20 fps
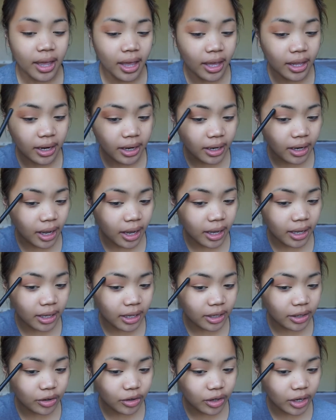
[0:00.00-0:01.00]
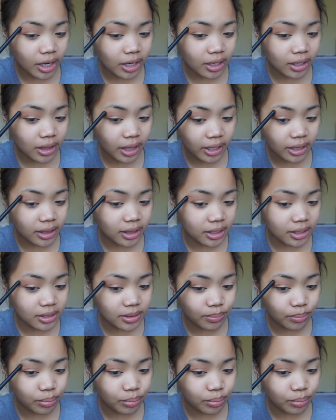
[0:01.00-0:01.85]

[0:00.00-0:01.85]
and it created like this